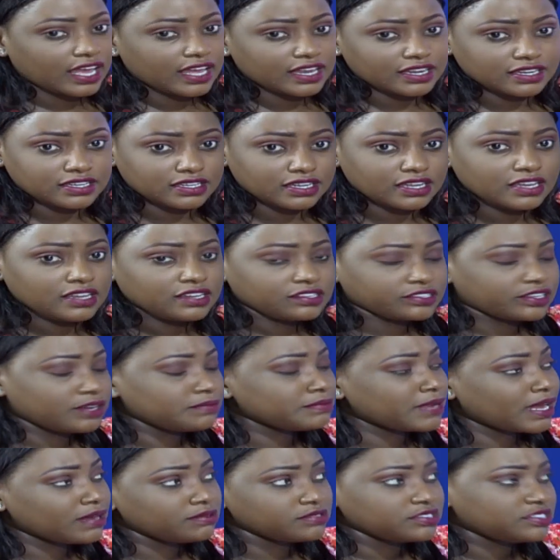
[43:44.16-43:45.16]
And
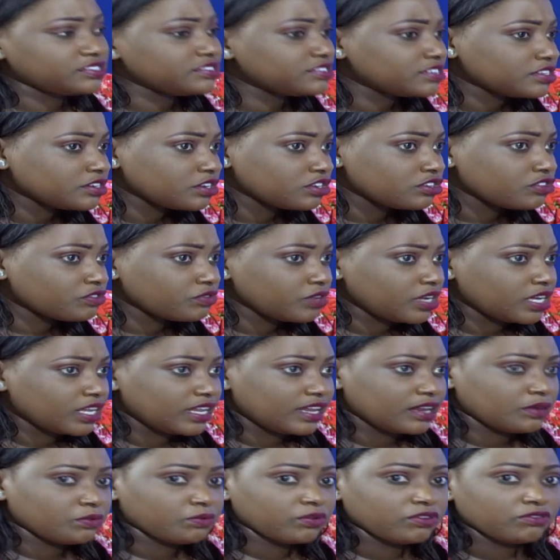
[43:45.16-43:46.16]
sometimes these are not real,
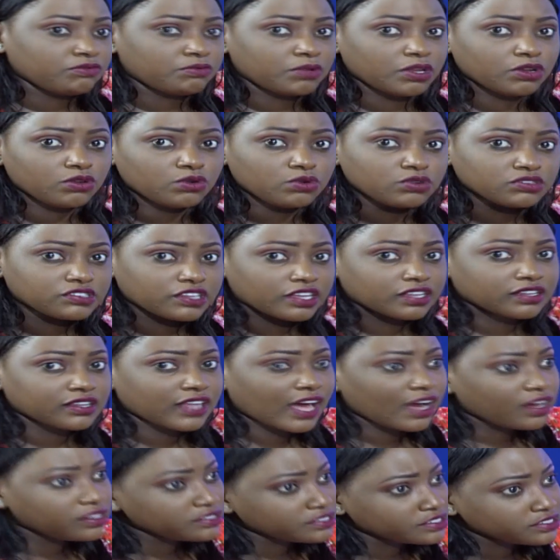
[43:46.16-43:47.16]
and we've been losing
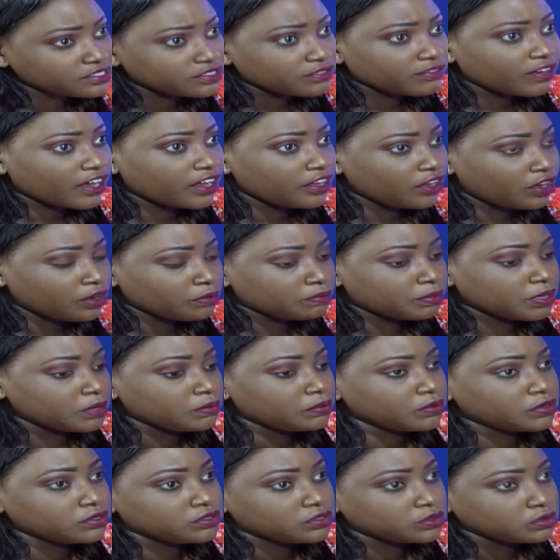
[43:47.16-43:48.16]
thousands of our young
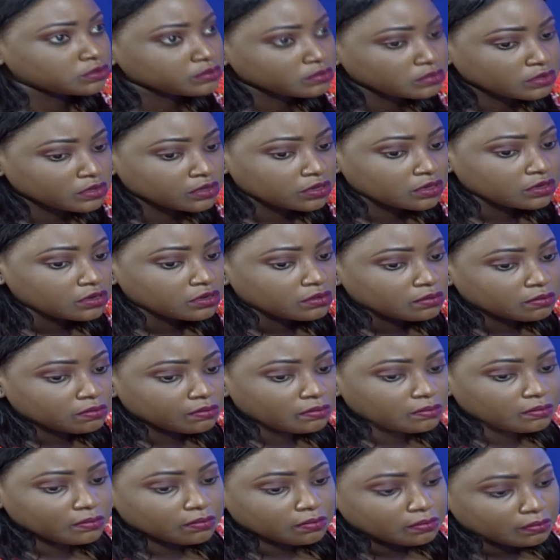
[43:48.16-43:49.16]
people
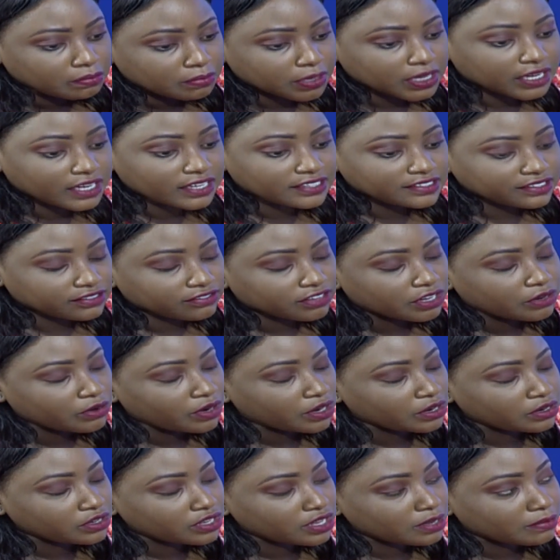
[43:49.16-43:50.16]
because of
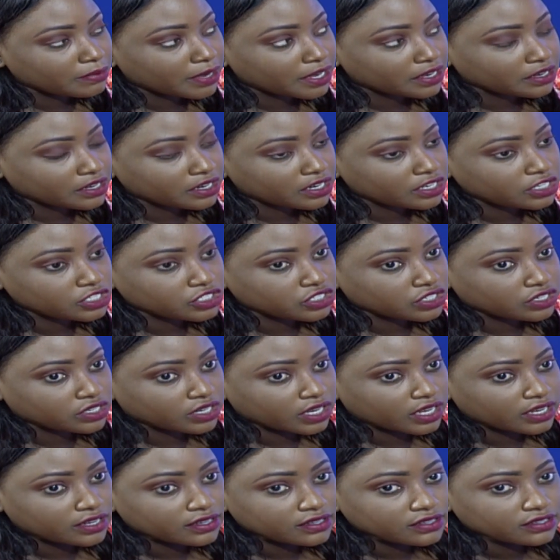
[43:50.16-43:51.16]
irregular migration,
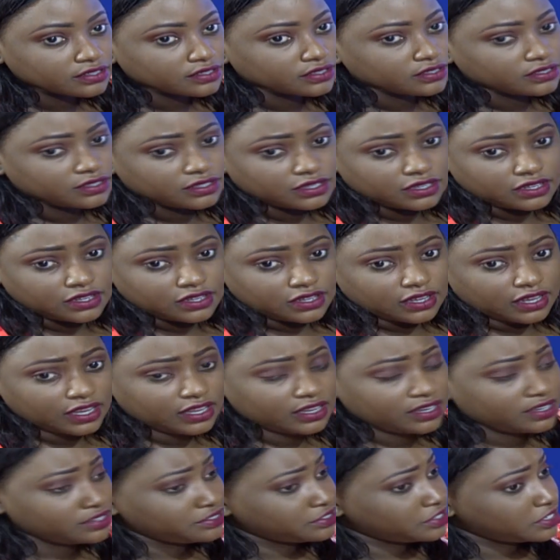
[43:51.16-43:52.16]
and
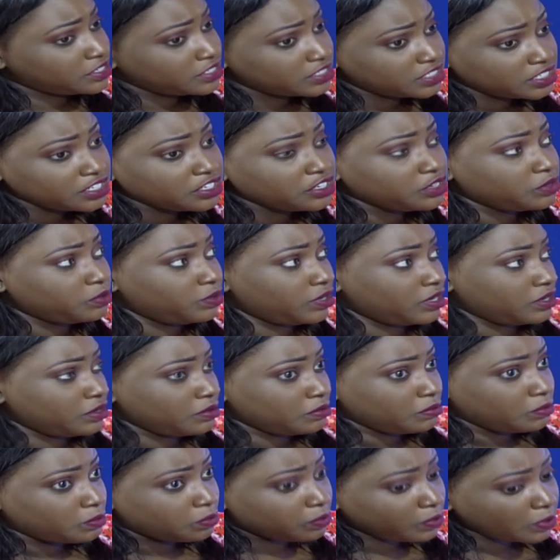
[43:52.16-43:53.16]
it is
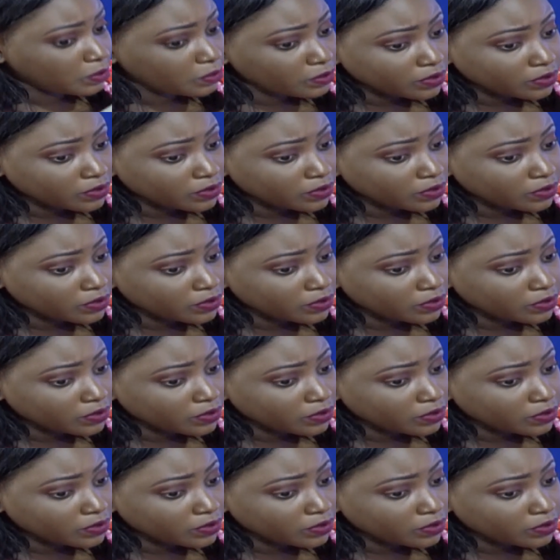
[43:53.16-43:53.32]
continuing.